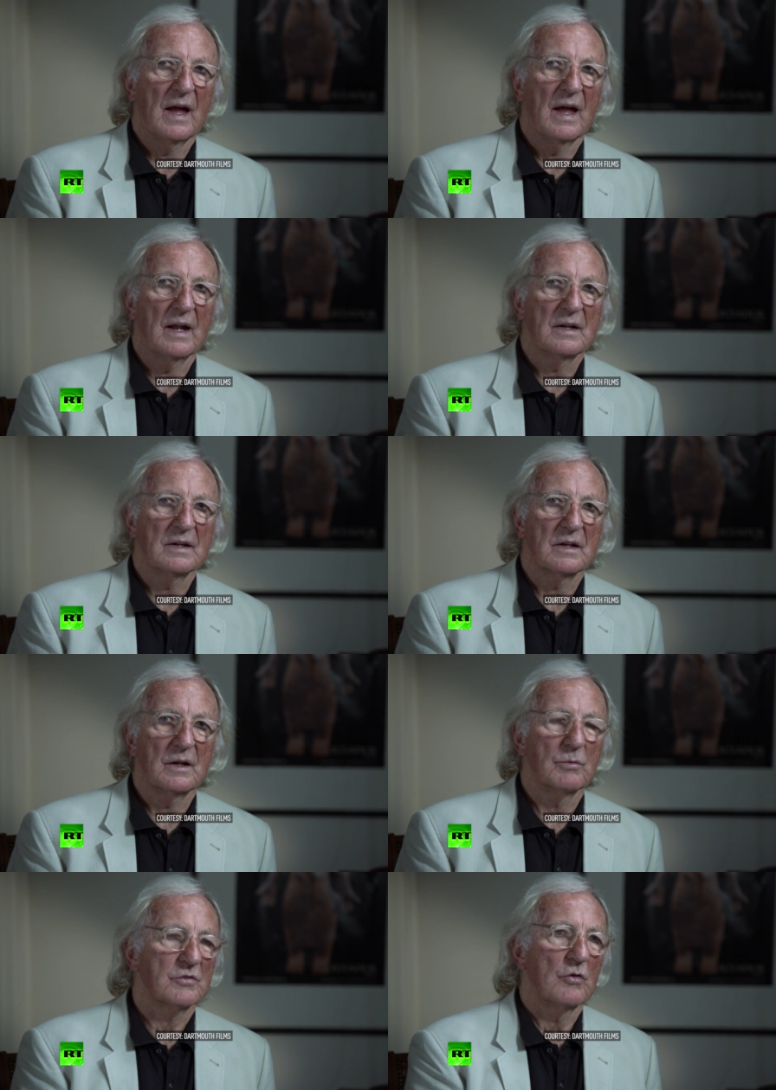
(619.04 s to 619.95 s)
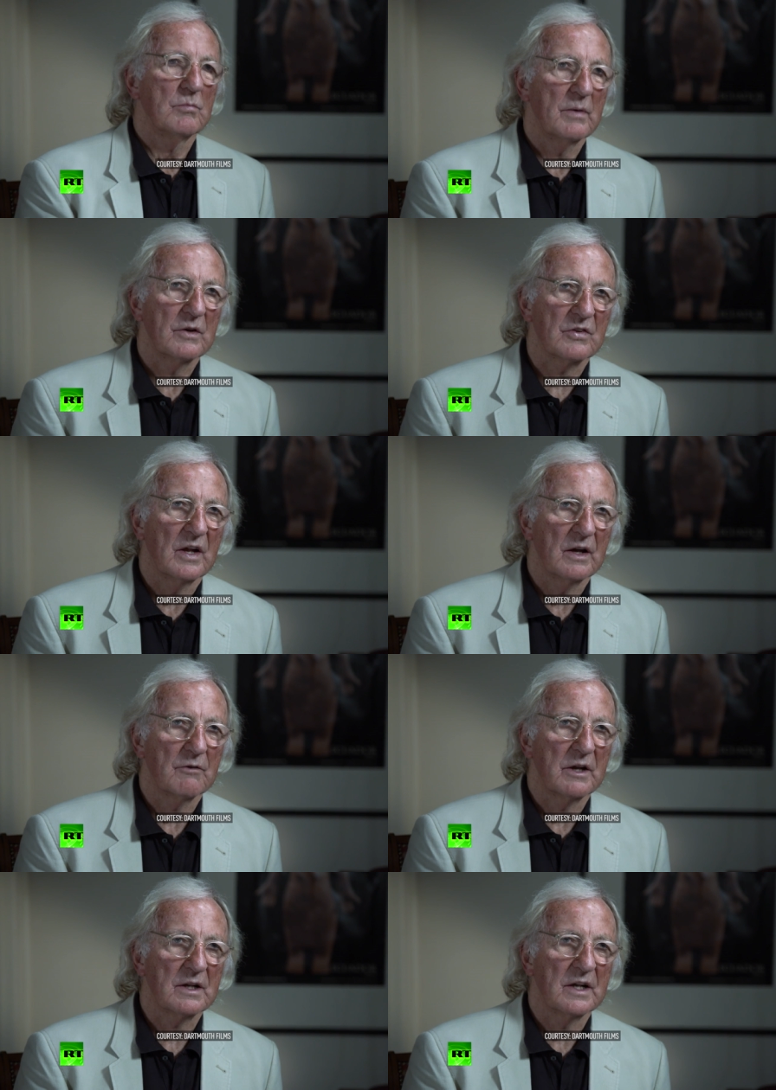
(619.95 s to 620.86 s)
And it was almost
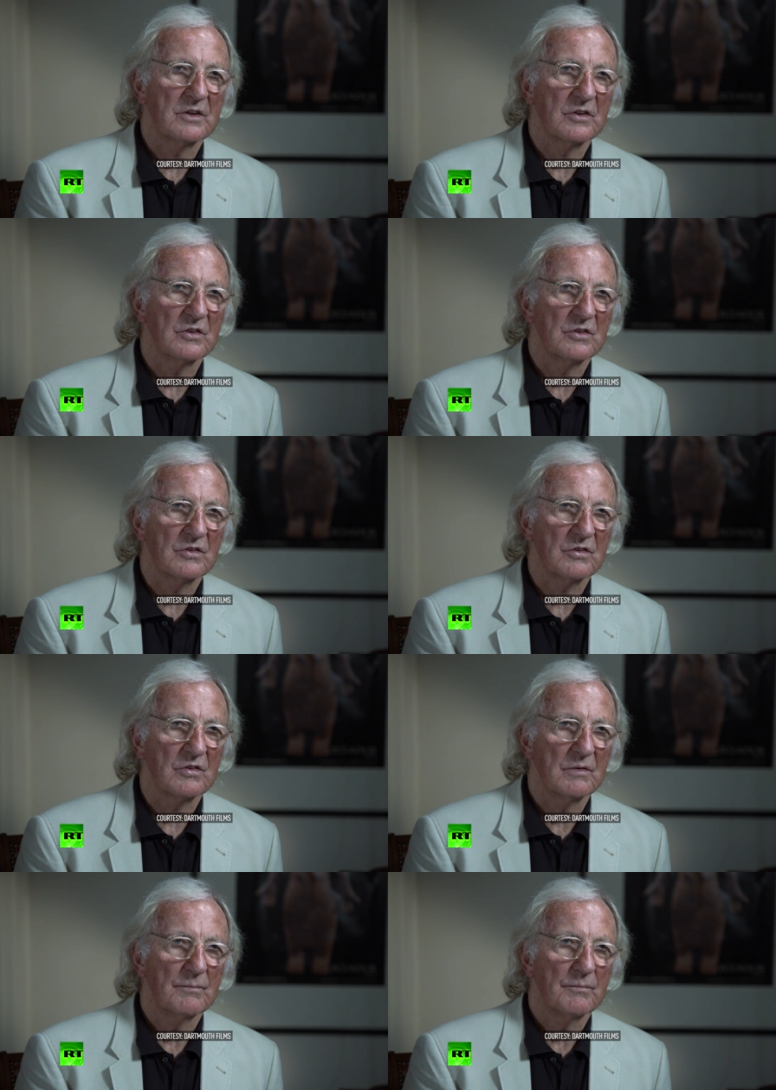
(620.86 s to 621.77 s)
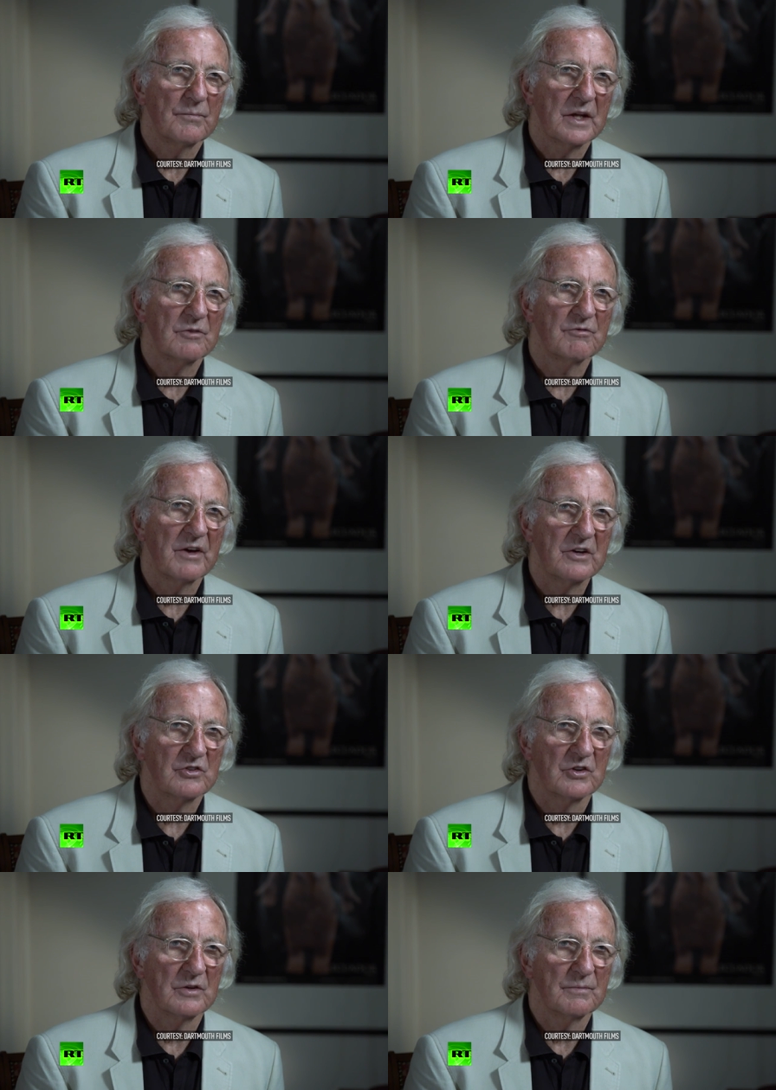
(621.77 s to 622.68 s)
Hillary Clinton's
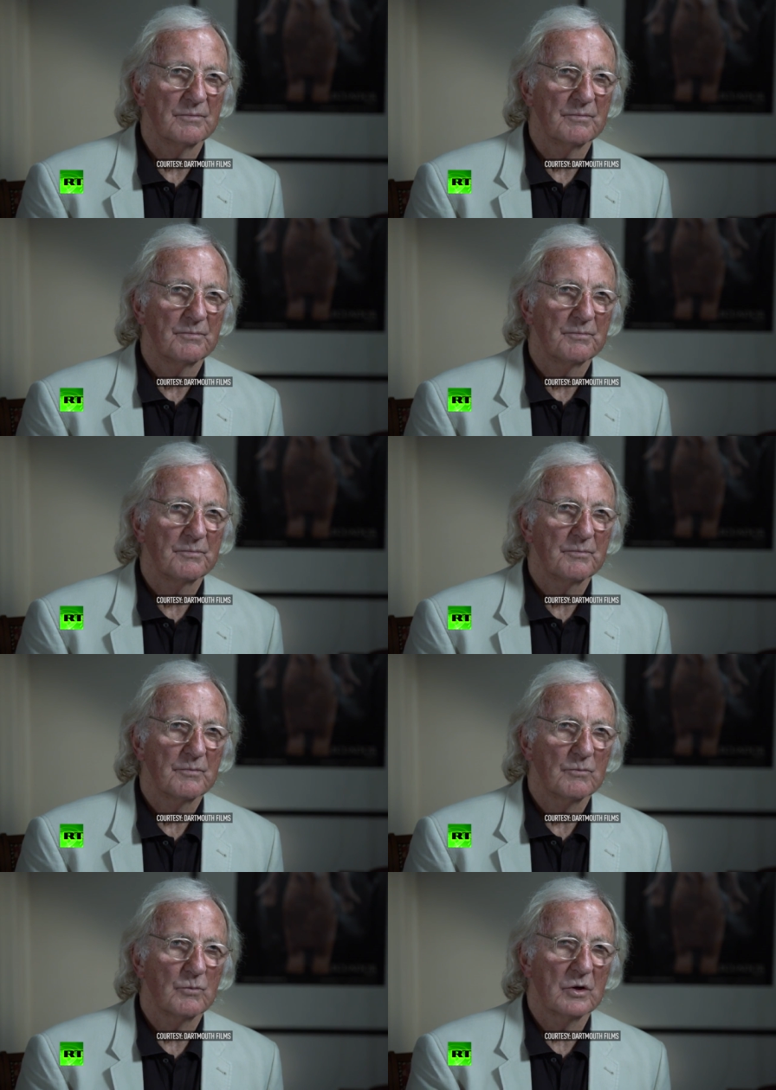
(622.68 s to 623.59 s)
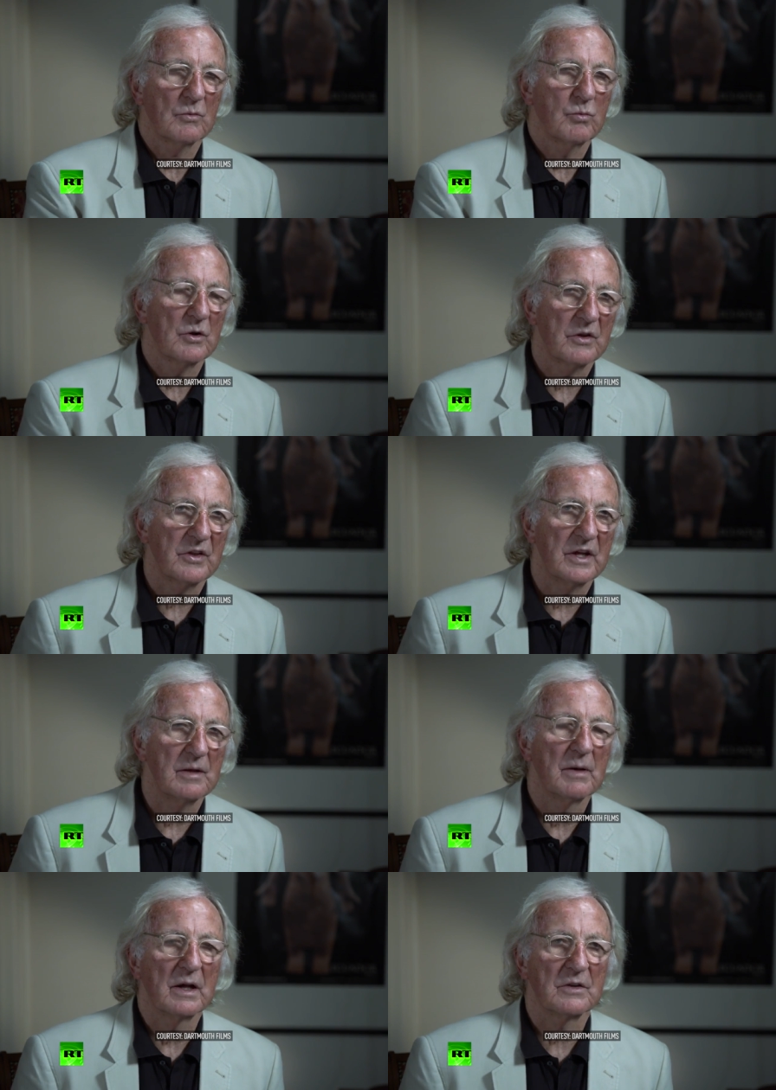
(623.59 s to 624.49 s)
invasion. What do the
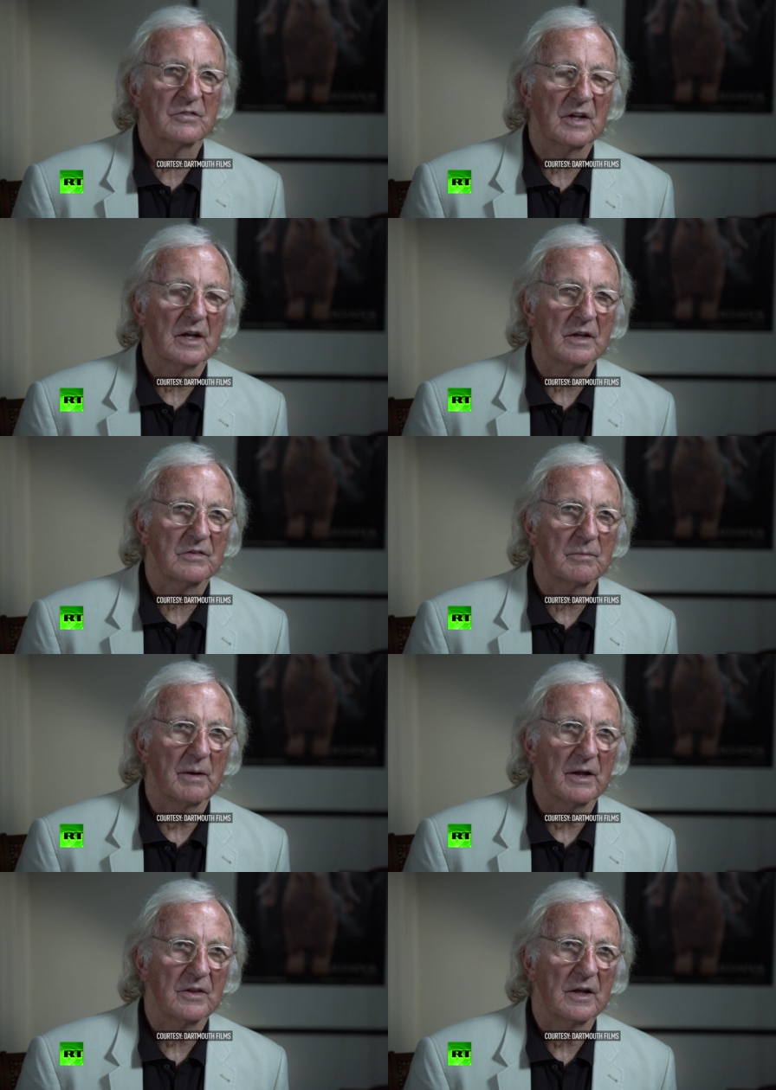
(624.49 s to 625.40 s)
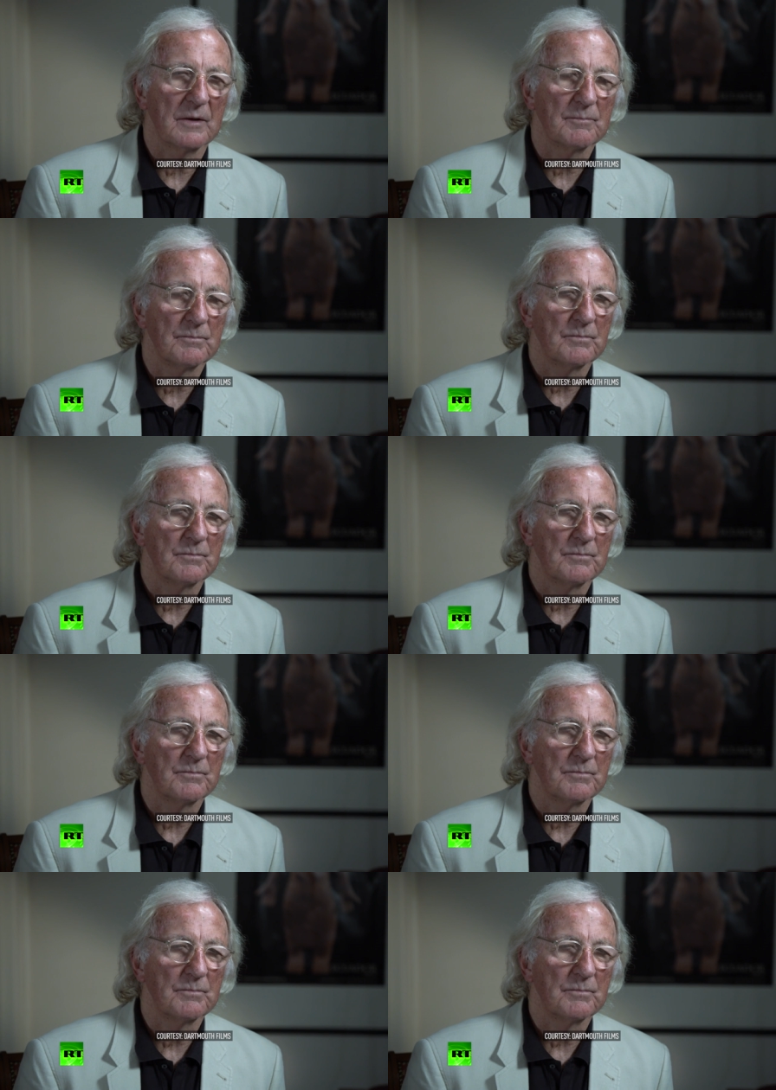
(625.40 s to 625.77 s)
emails tell us about that?